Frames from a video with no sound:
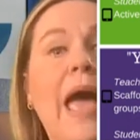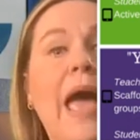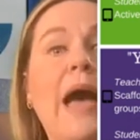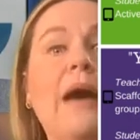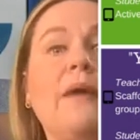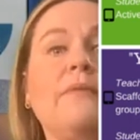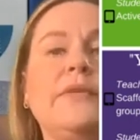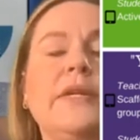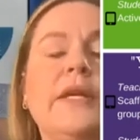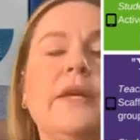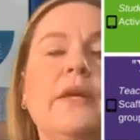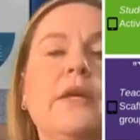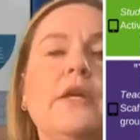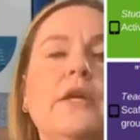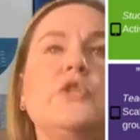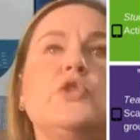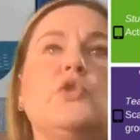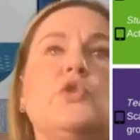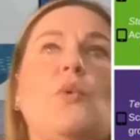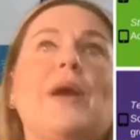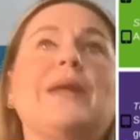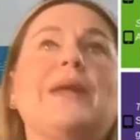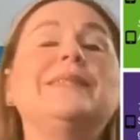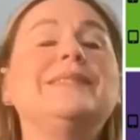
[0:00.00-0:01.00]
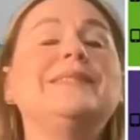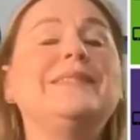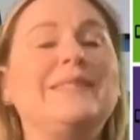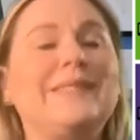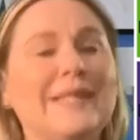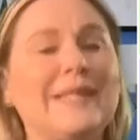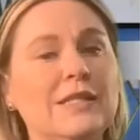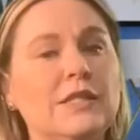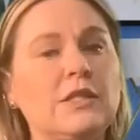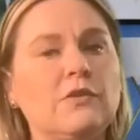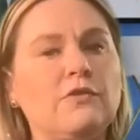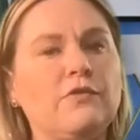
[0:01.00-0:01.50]
having to
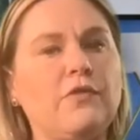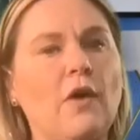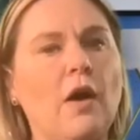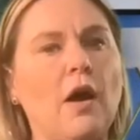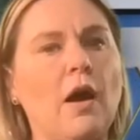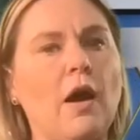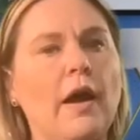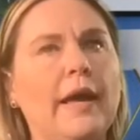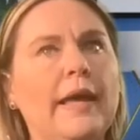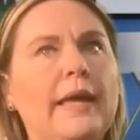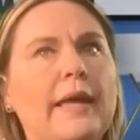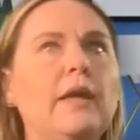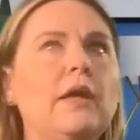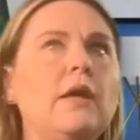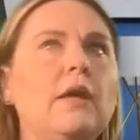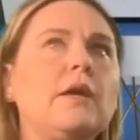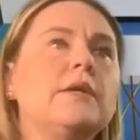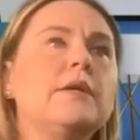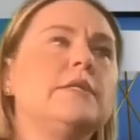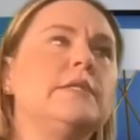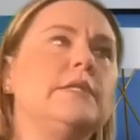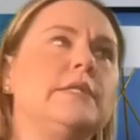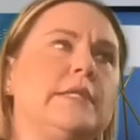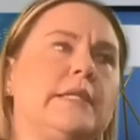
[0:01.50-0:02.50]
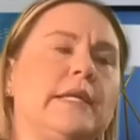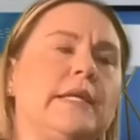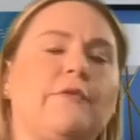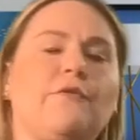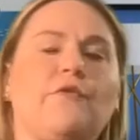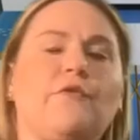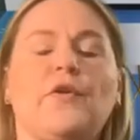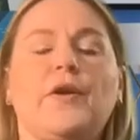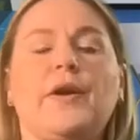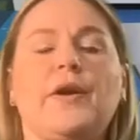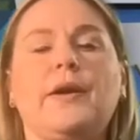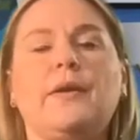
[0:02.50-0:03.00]
identify
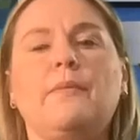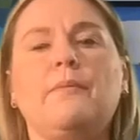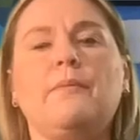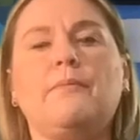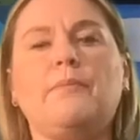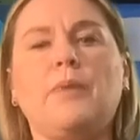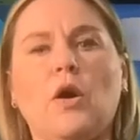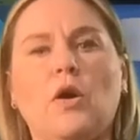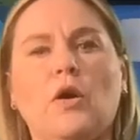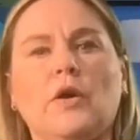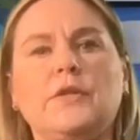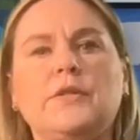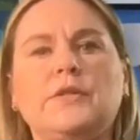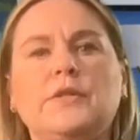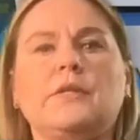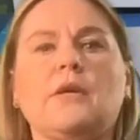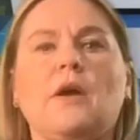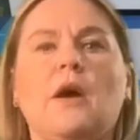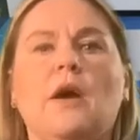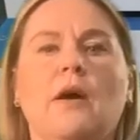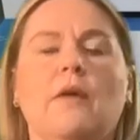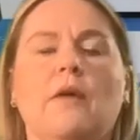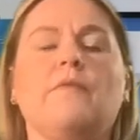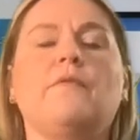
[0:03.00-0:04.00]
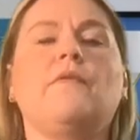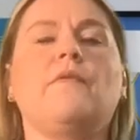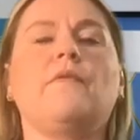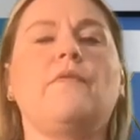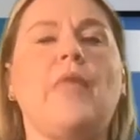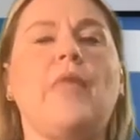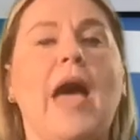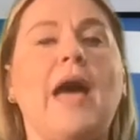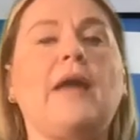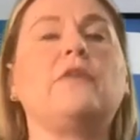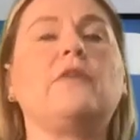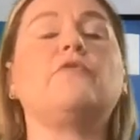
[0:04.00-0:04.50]
different parts of
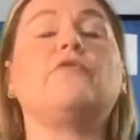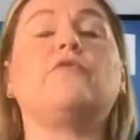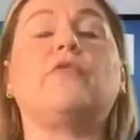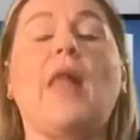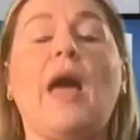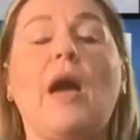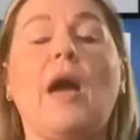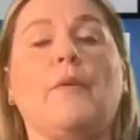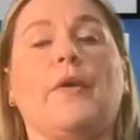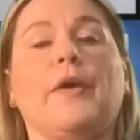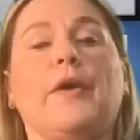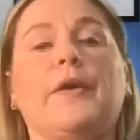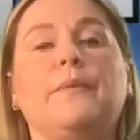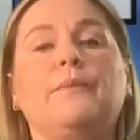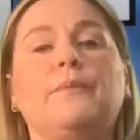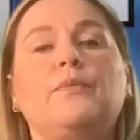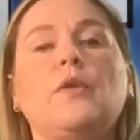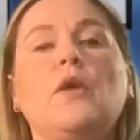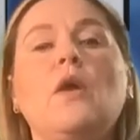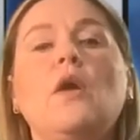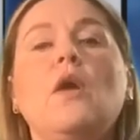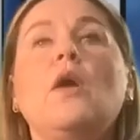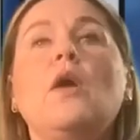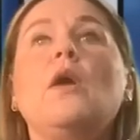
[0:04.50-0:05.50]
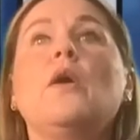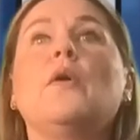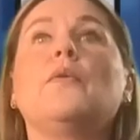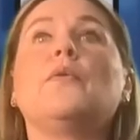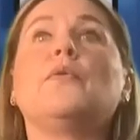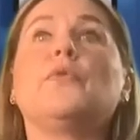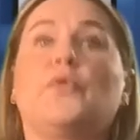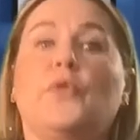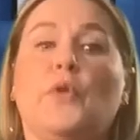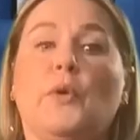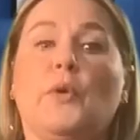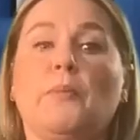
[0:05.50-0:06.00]
that flower.
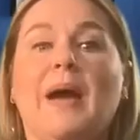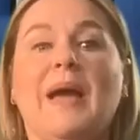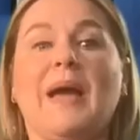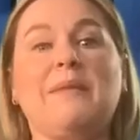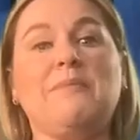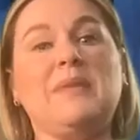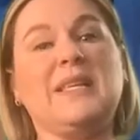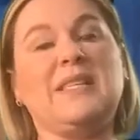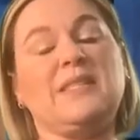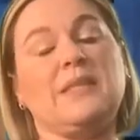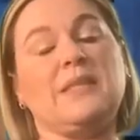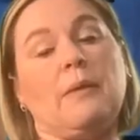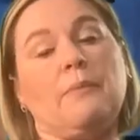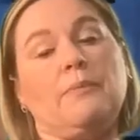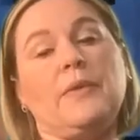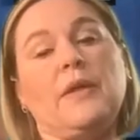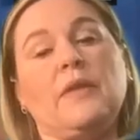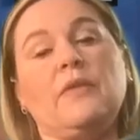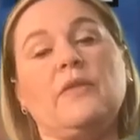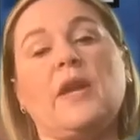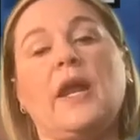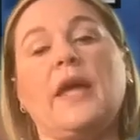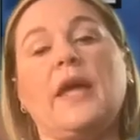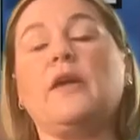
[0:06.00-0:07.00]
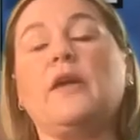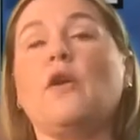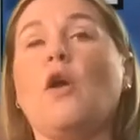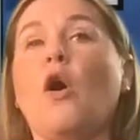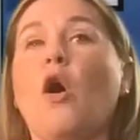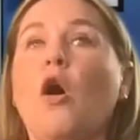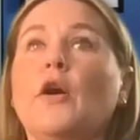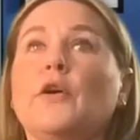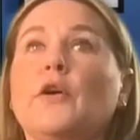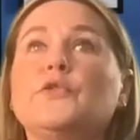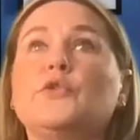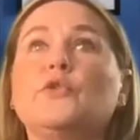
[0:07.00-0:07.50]
There might be something that I could
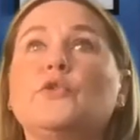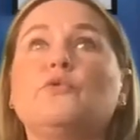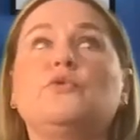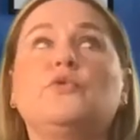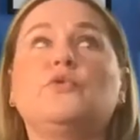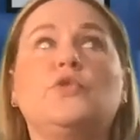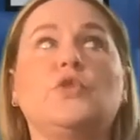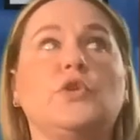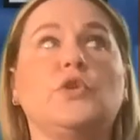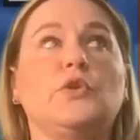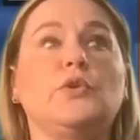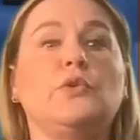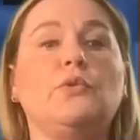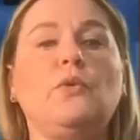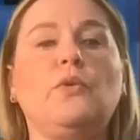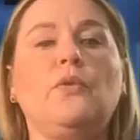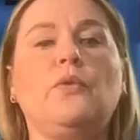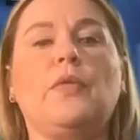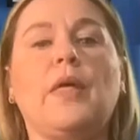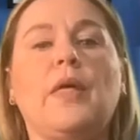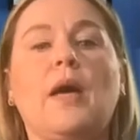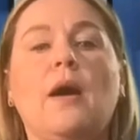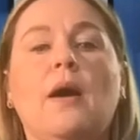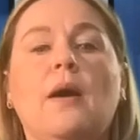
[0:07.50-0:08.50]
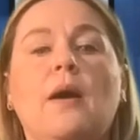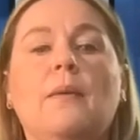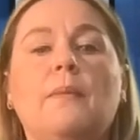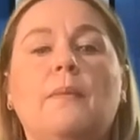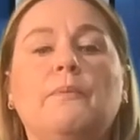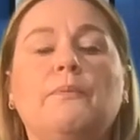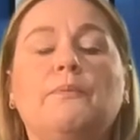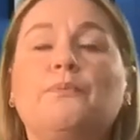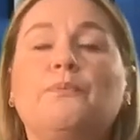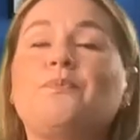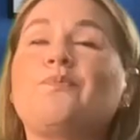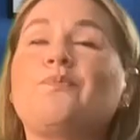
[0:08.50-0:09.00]
also do.
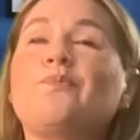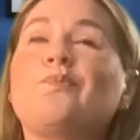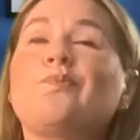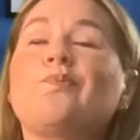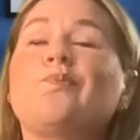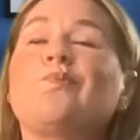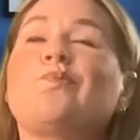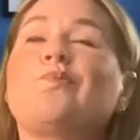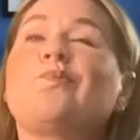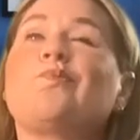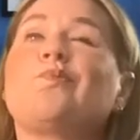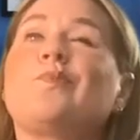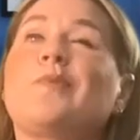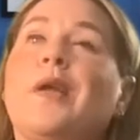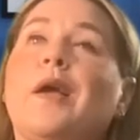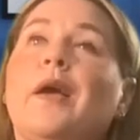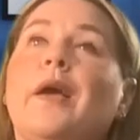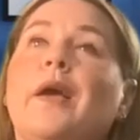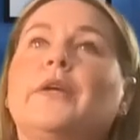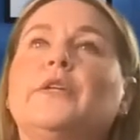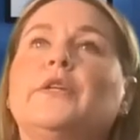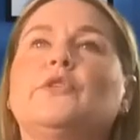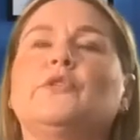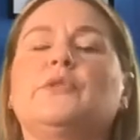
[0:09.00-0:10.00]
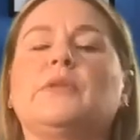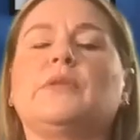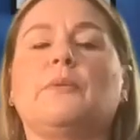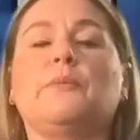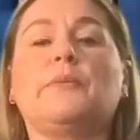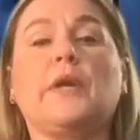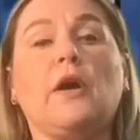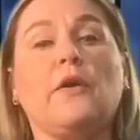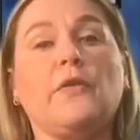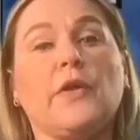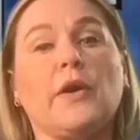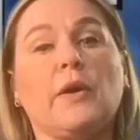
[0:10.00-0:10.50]
I could do
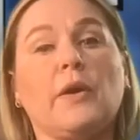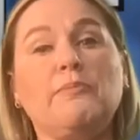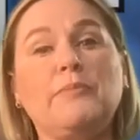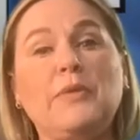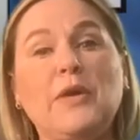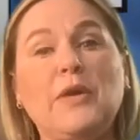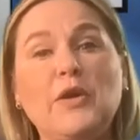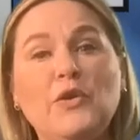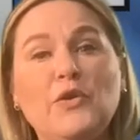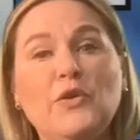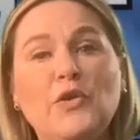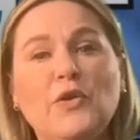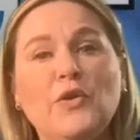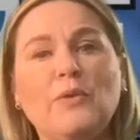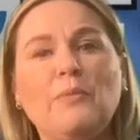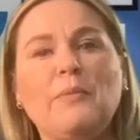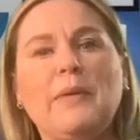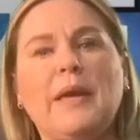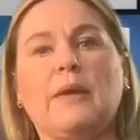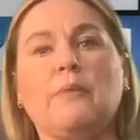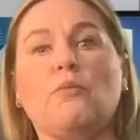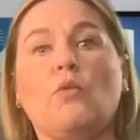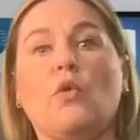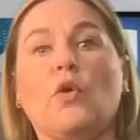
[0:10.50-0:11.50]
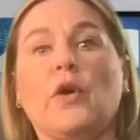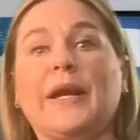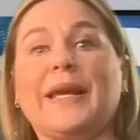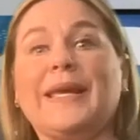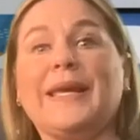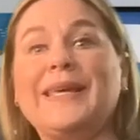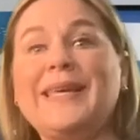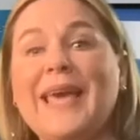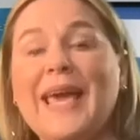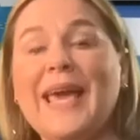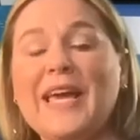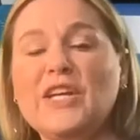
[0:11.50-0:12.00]
something on the computer, make it more
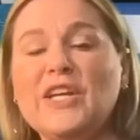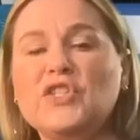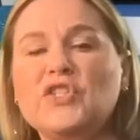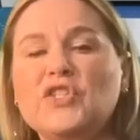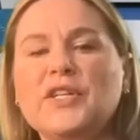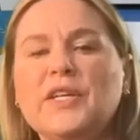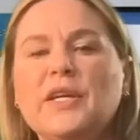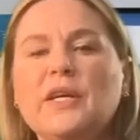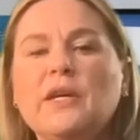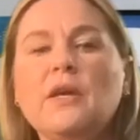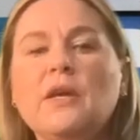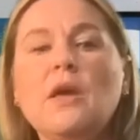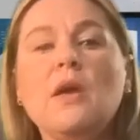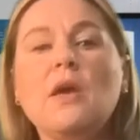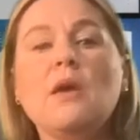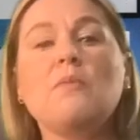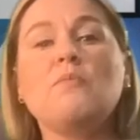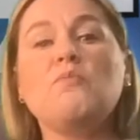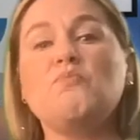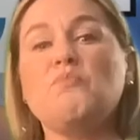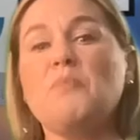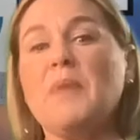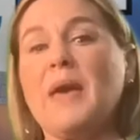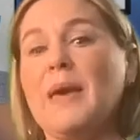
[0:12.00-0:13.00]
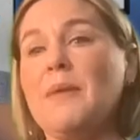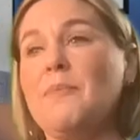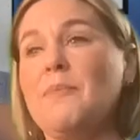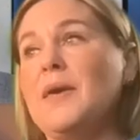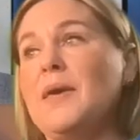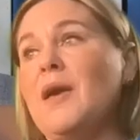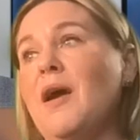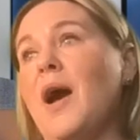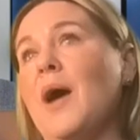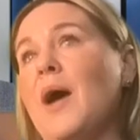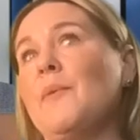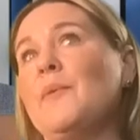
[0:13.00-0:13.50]
engaging.
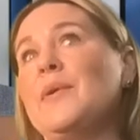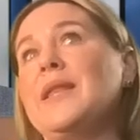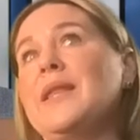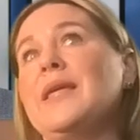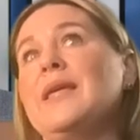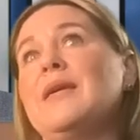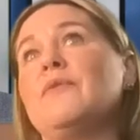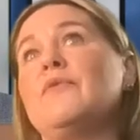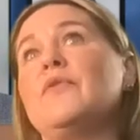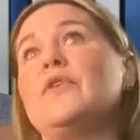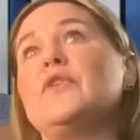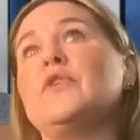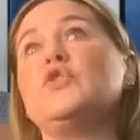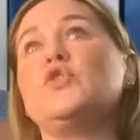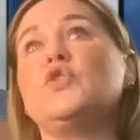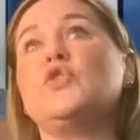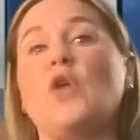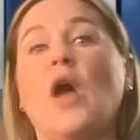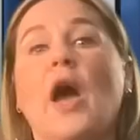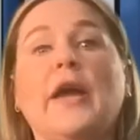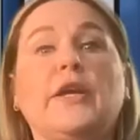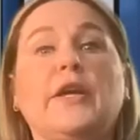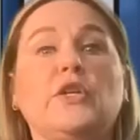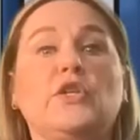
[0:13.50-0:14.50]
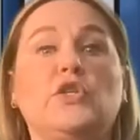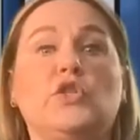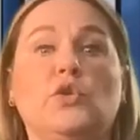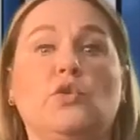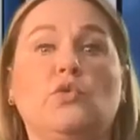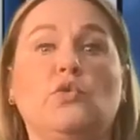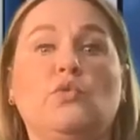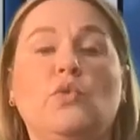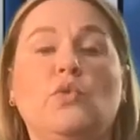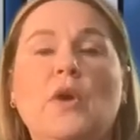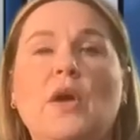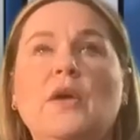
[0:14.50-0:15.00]
Maybe I could
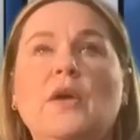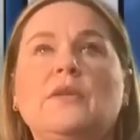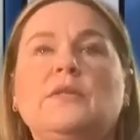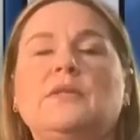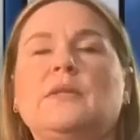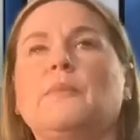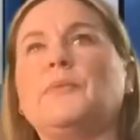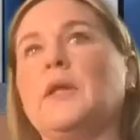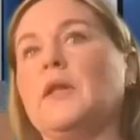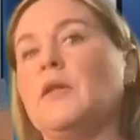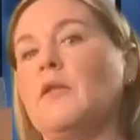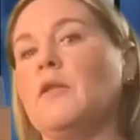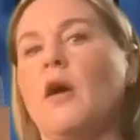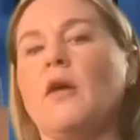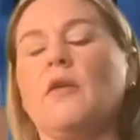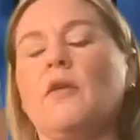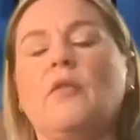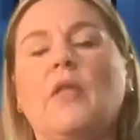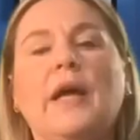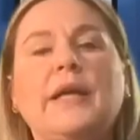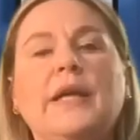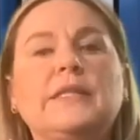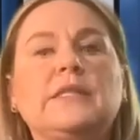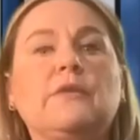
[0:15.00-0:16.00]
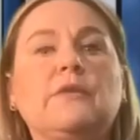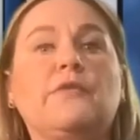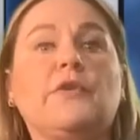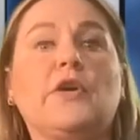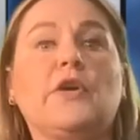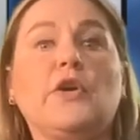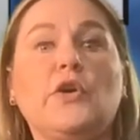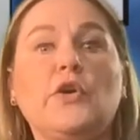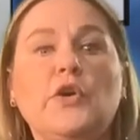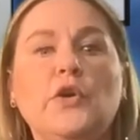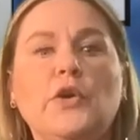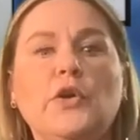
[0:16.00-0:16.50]
do something along the lines of a
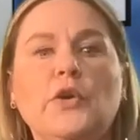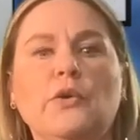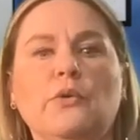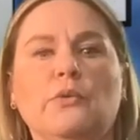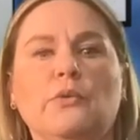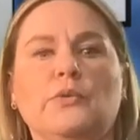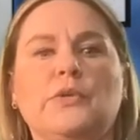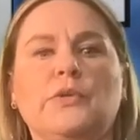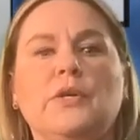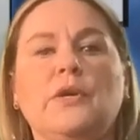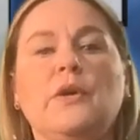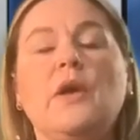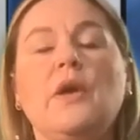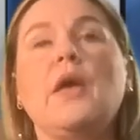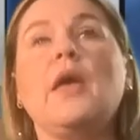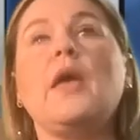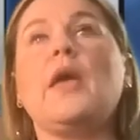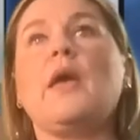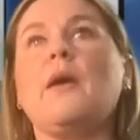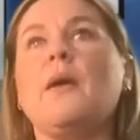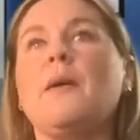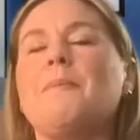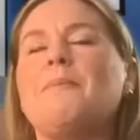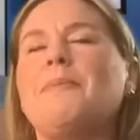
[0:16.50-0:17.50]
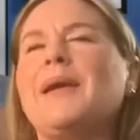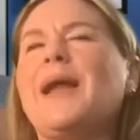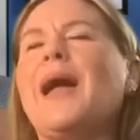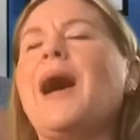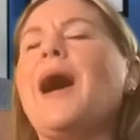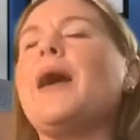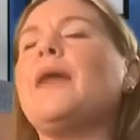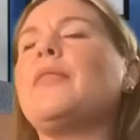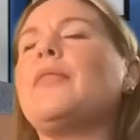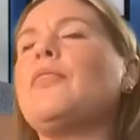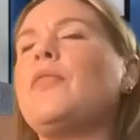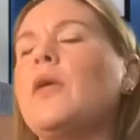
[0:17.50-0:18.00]
Kahoot. But
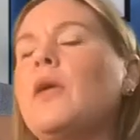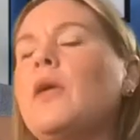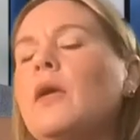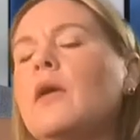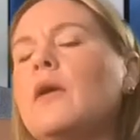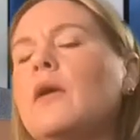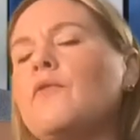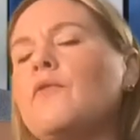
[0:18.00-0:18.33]
I think